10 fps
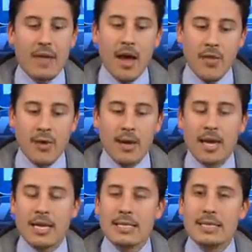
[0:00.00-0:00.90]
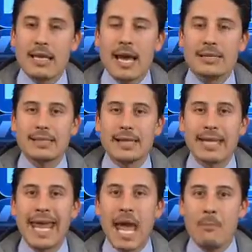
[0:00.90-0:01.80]
The other is that
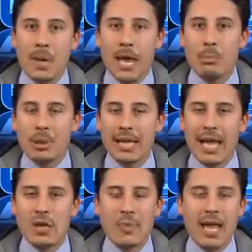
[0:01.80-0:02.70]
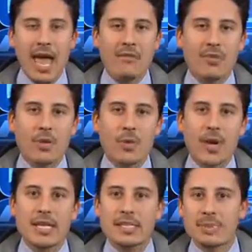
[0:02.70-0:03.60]
a campaign plan, you may have the
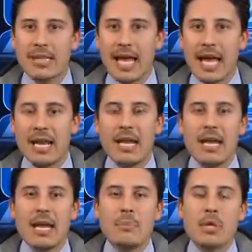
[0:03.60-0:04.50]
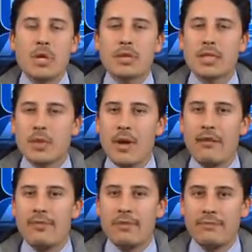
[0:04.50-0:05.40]
greatest plan, but unless you
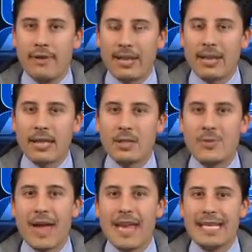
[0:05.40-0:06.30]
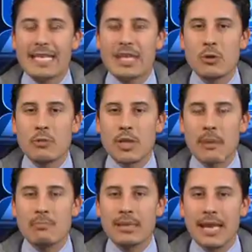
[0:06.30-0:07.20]
have the funding to execute
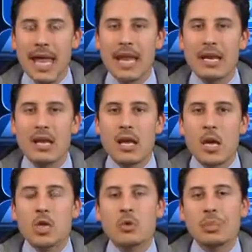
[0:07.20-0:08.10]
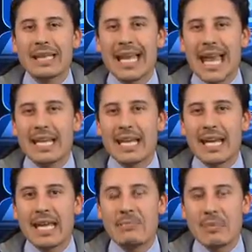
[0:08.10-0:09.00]
that plan, your plan
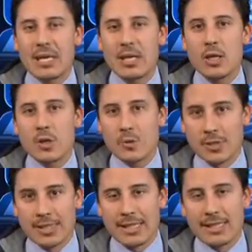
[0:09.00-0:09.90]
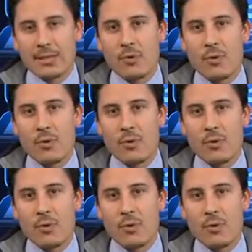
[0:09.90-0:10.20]
can be useless.